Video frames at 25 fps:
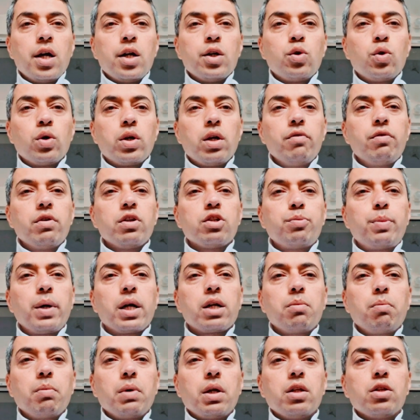to give
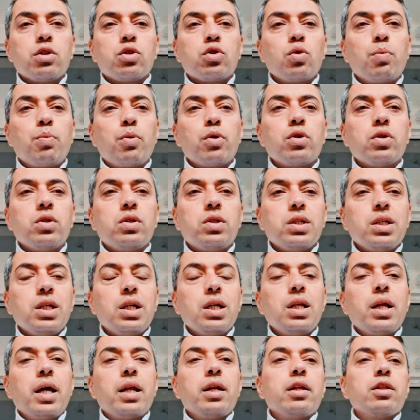respect means to put
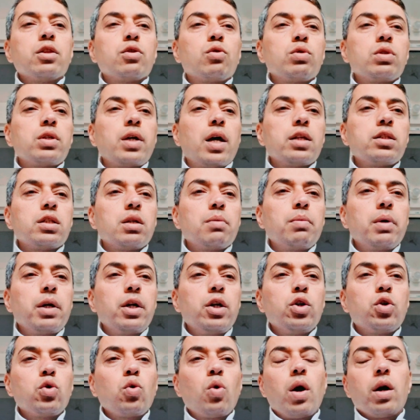zeal and enthusiasm
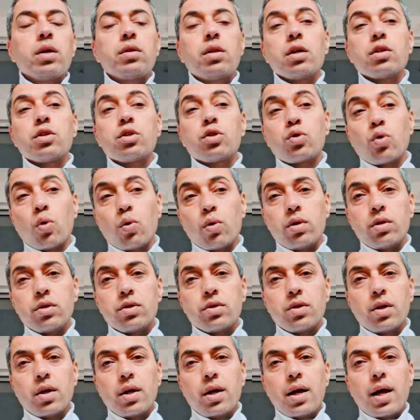into other
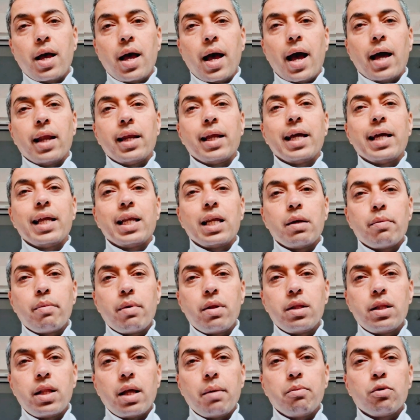souls and
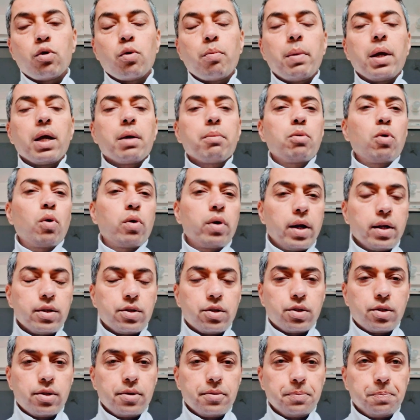enable them to make
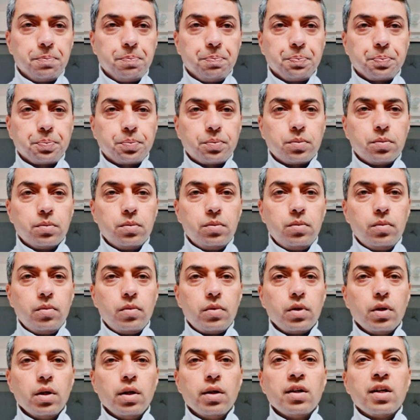progress.
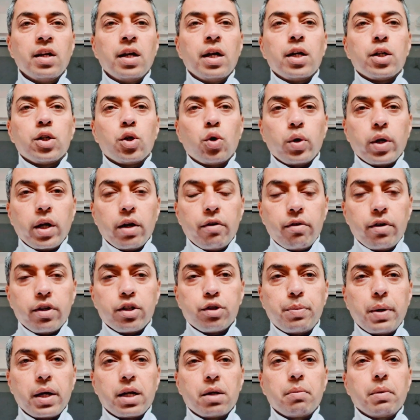To give
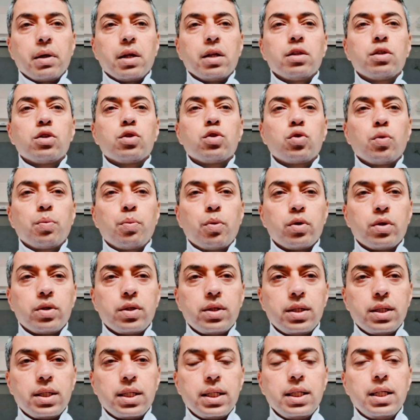respect means to put
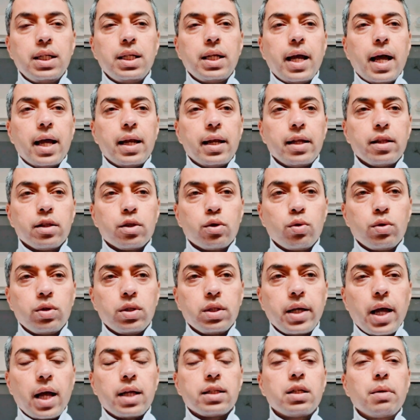zeal and
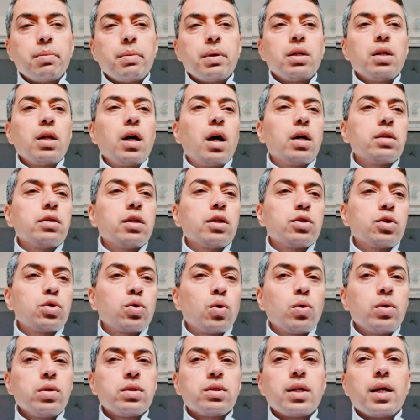enthusiasm in other
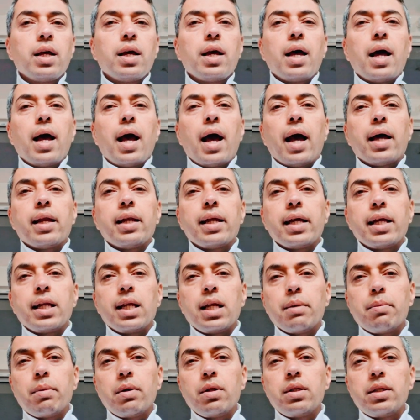souls and
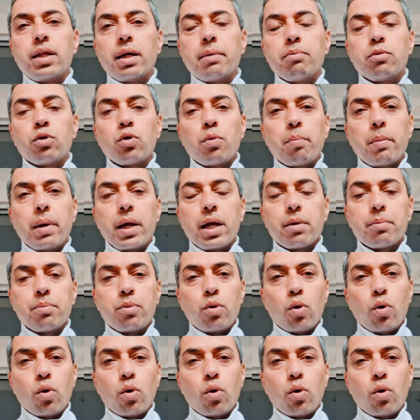enable them to make